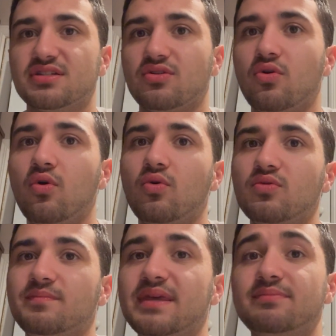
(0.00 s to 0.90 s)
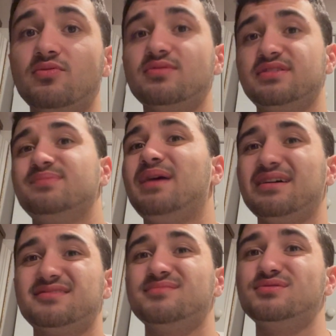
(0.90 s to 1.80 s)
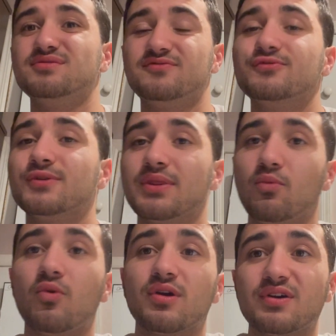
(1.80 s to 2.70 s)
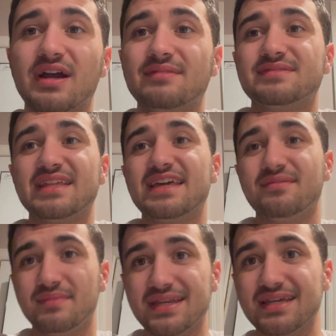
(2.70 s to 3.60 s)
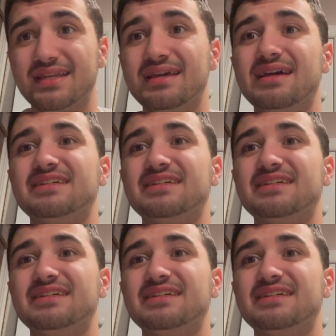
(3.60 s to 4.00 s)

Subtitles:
to hold people responsible for the war crimes they committed,